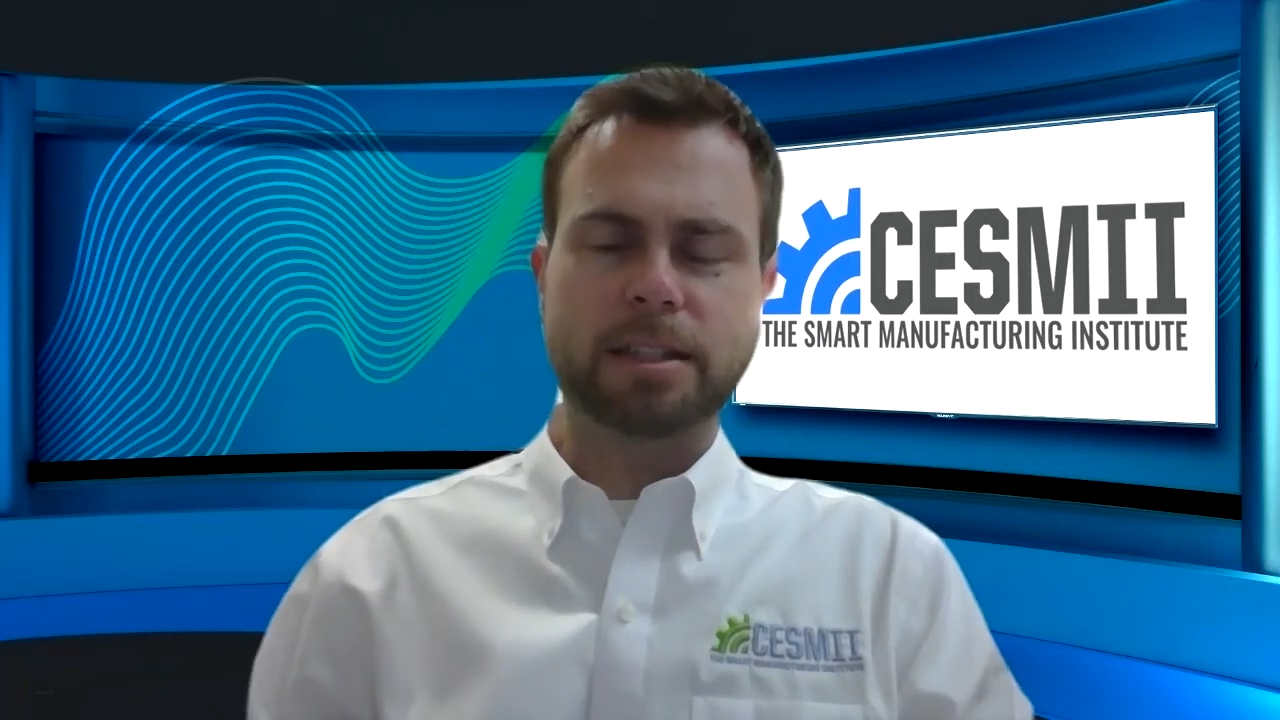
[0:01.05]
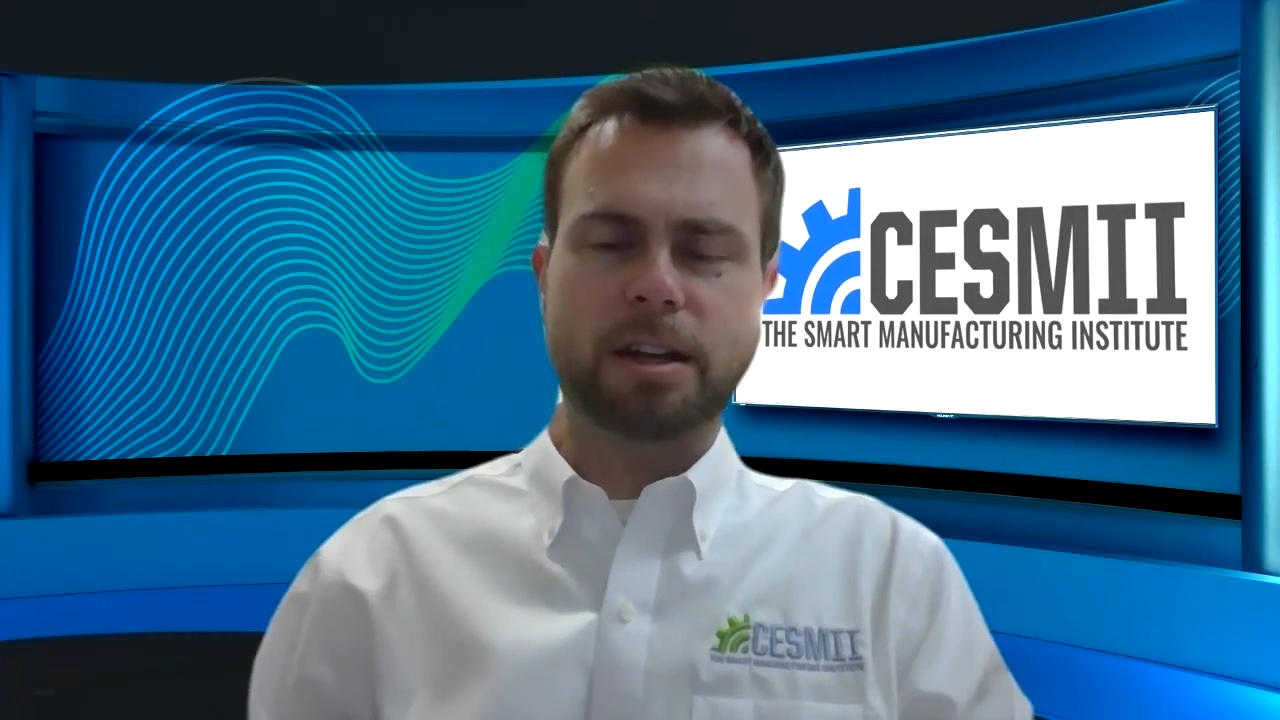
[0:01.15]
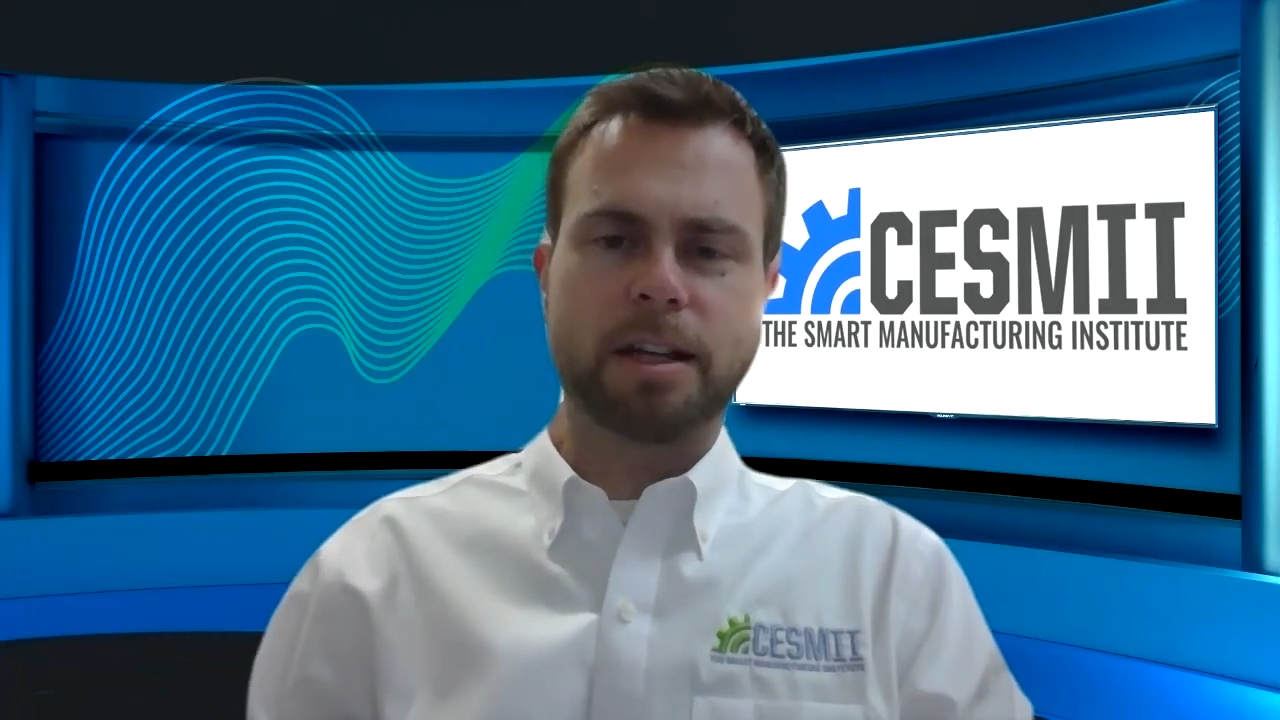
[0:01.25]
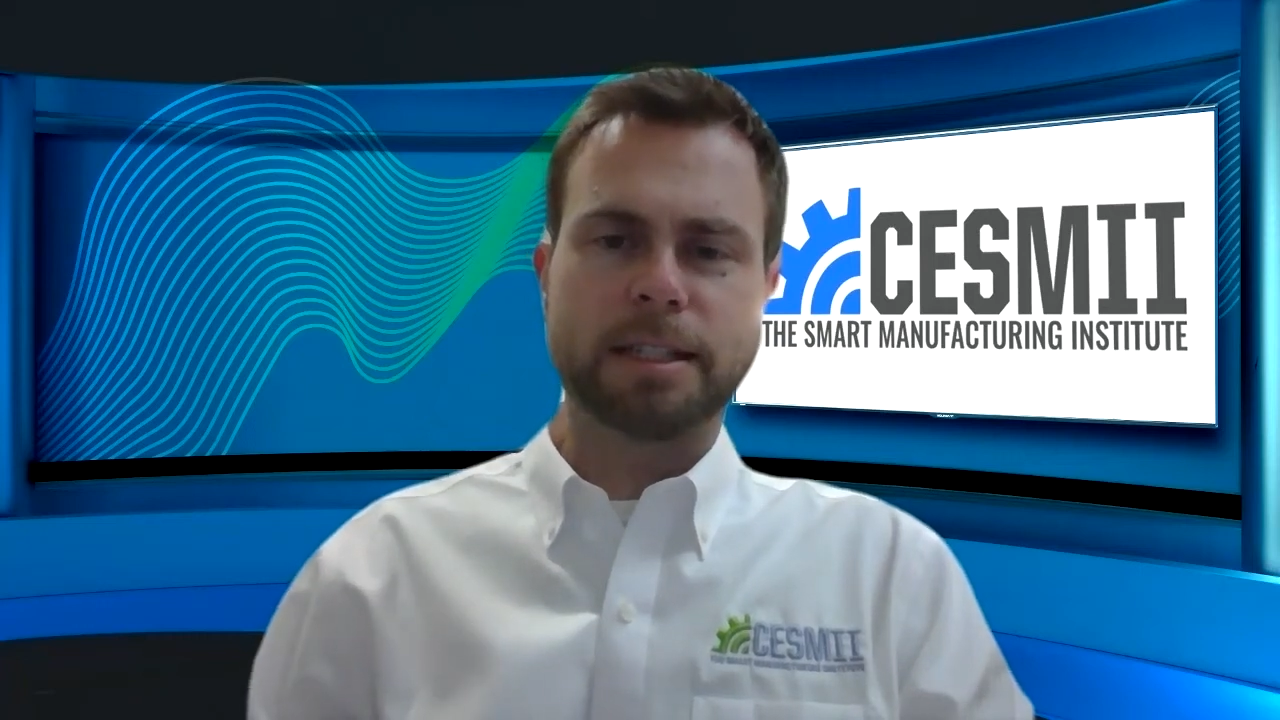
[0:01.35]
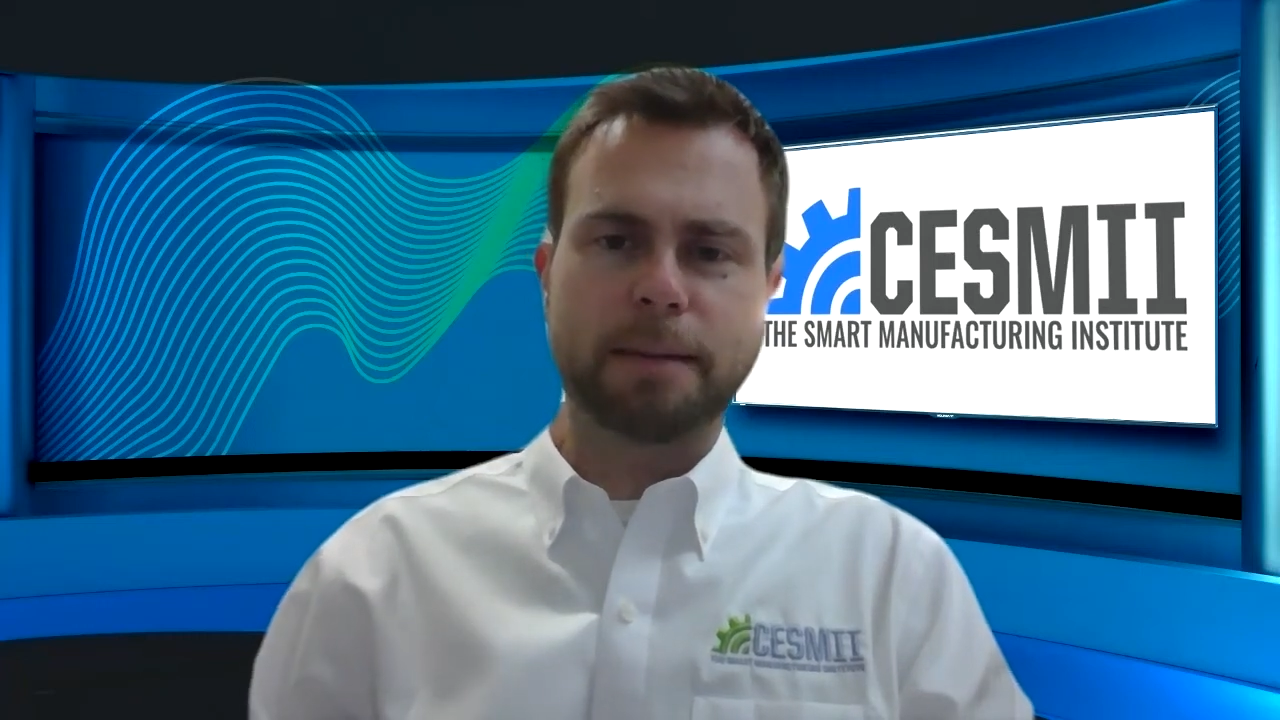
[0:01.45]

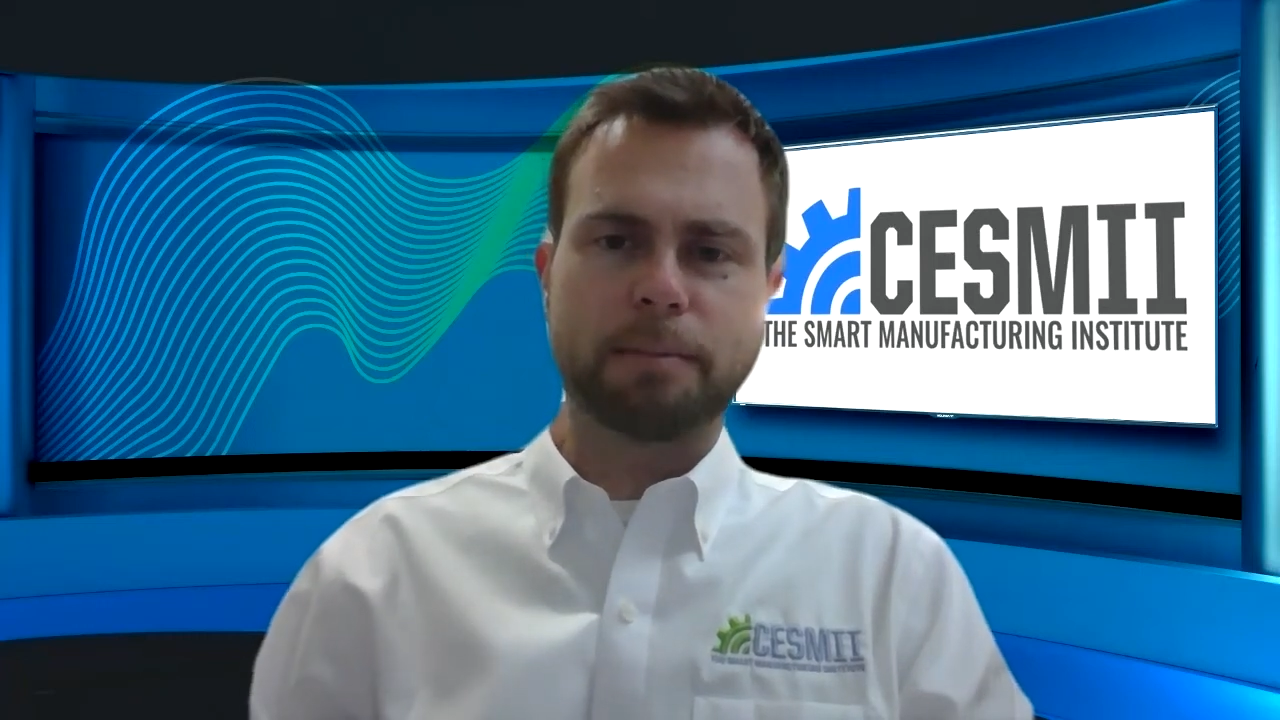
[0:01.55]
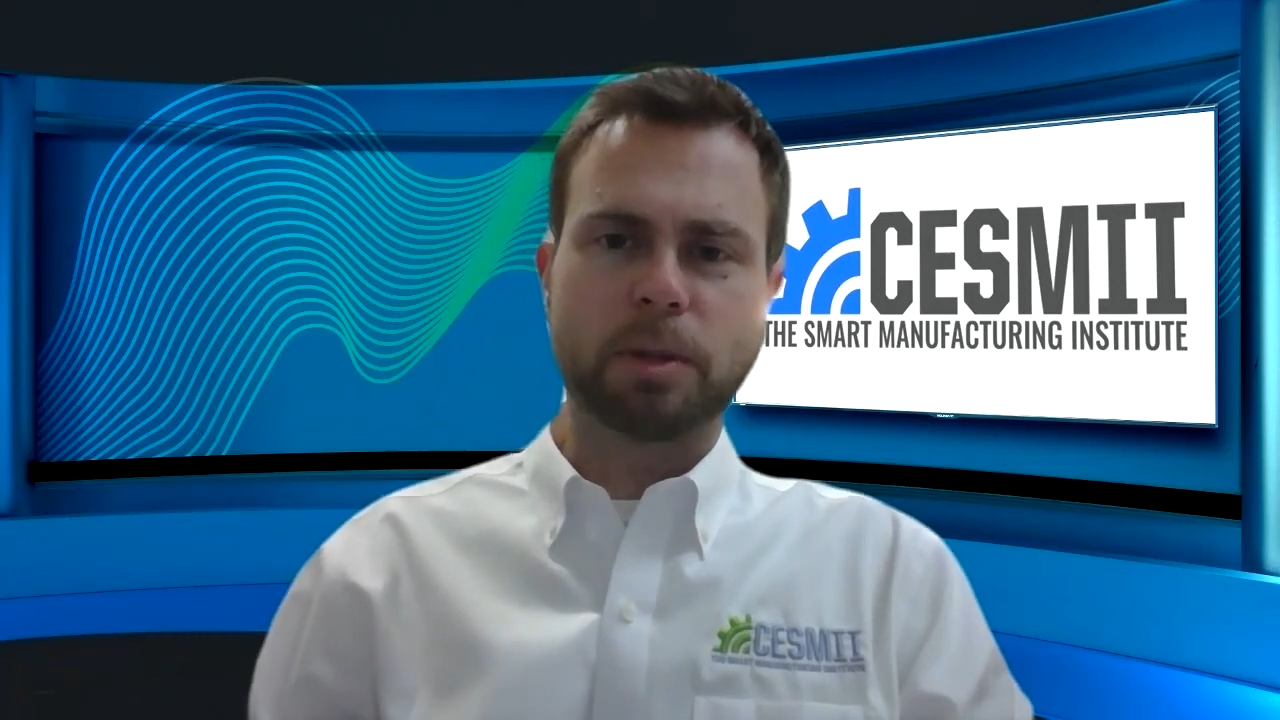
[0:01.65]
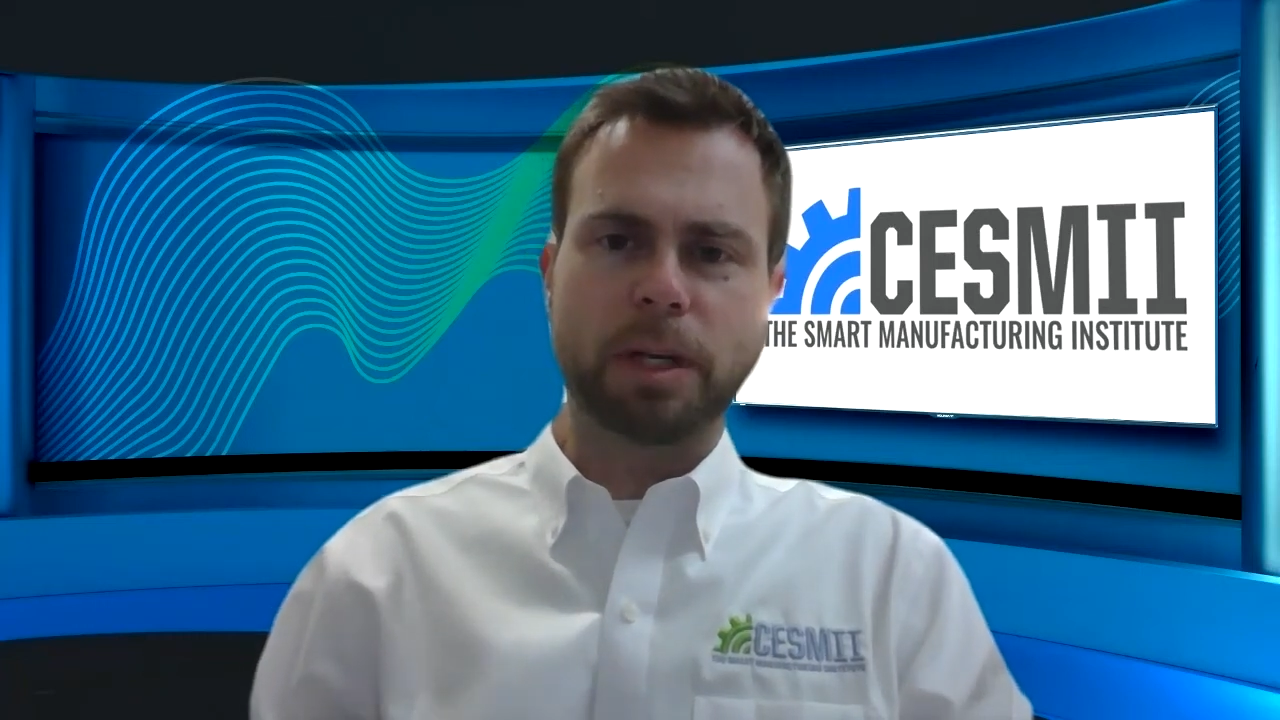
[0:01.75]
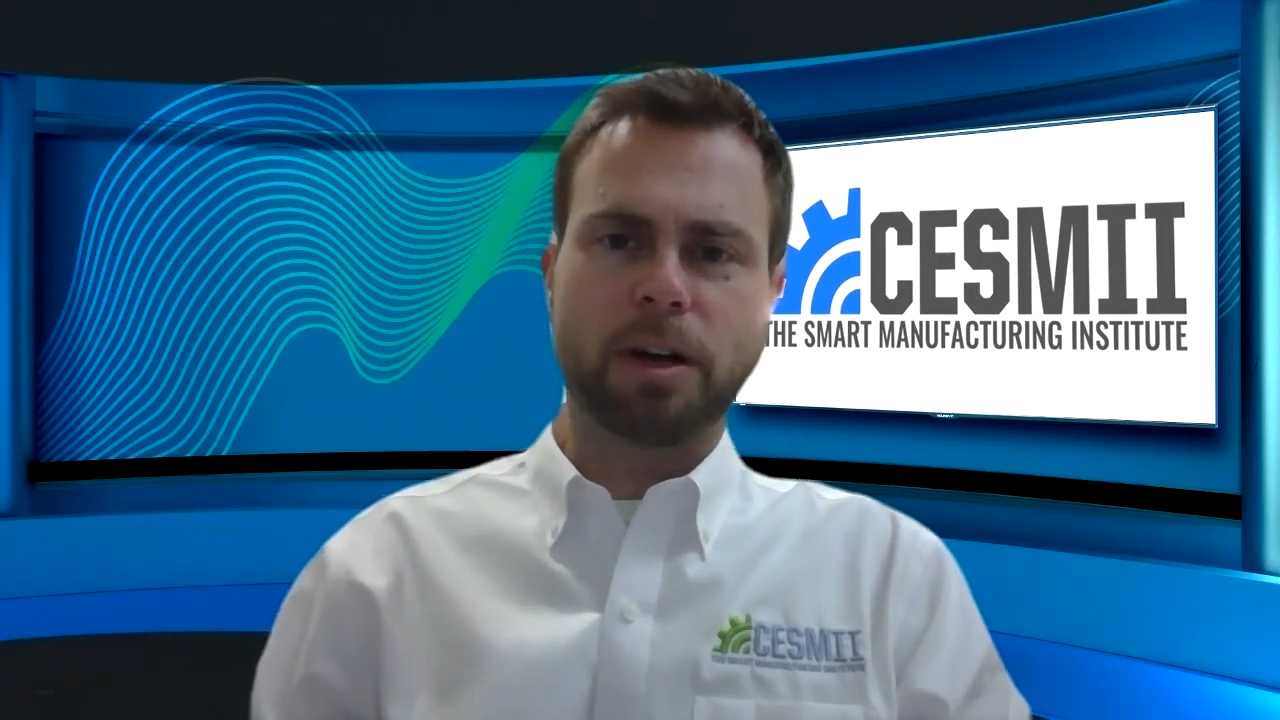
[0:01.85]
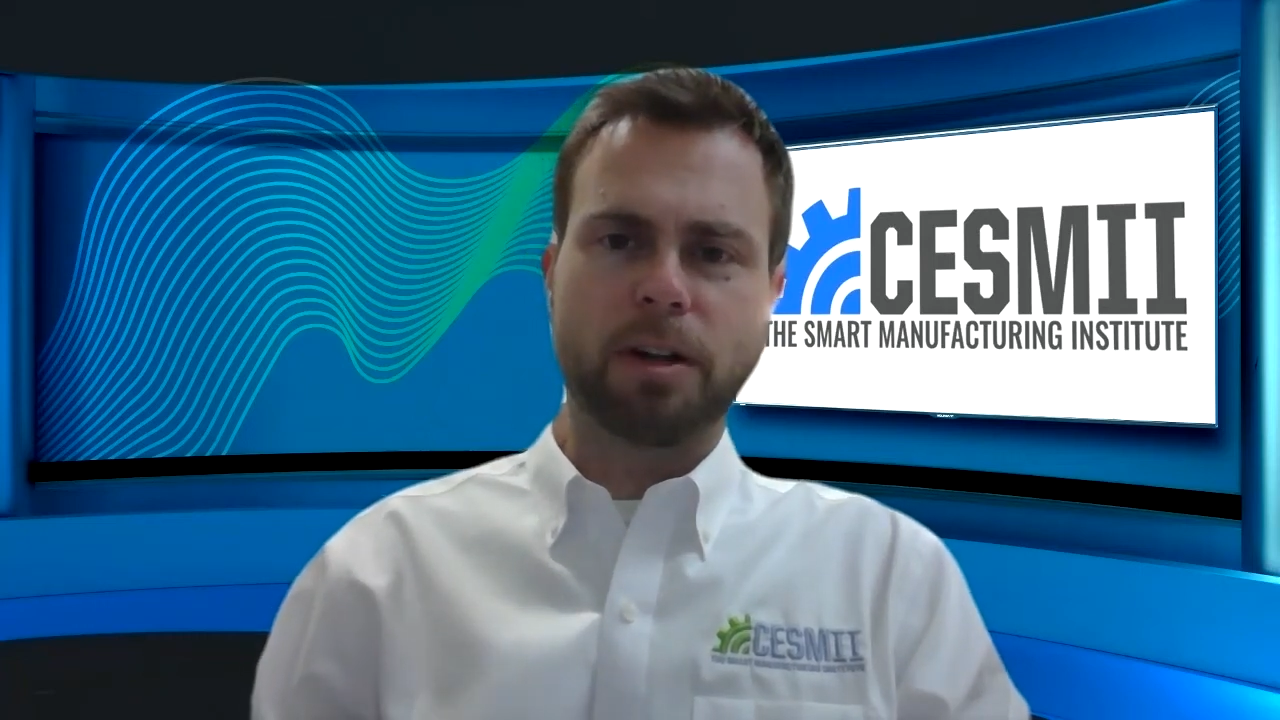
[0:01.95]
concept that
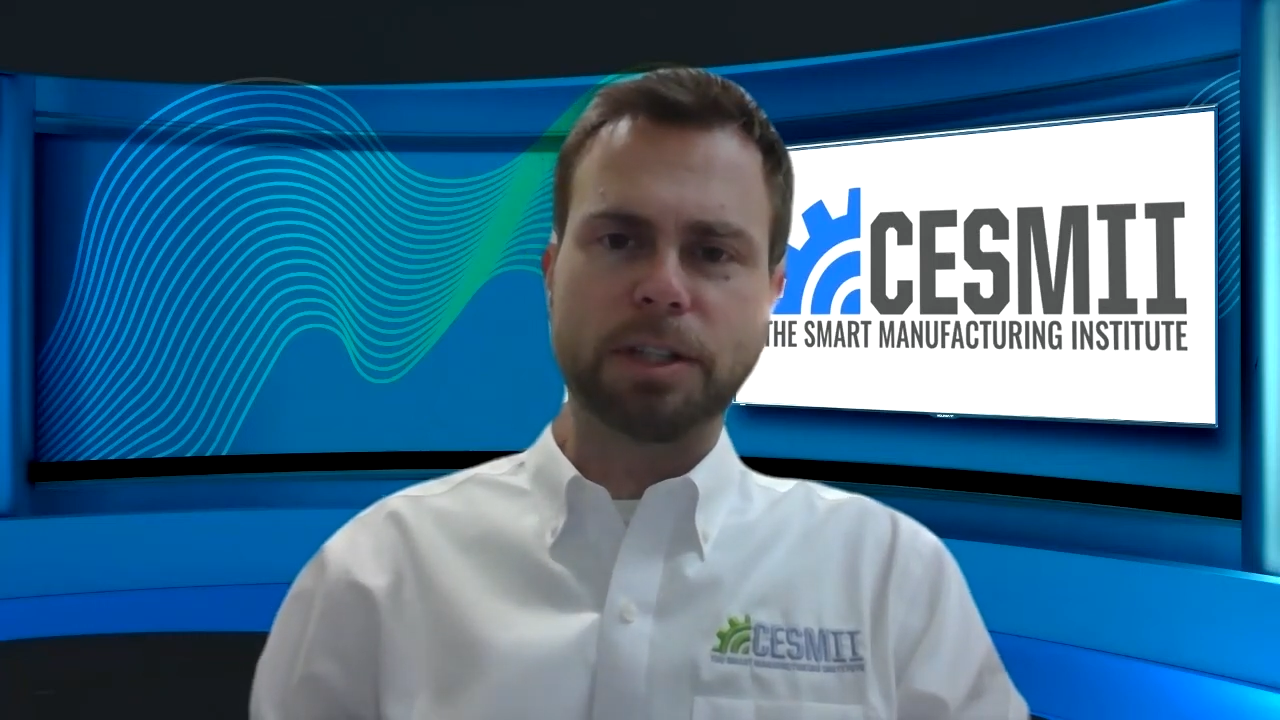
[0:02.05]
we call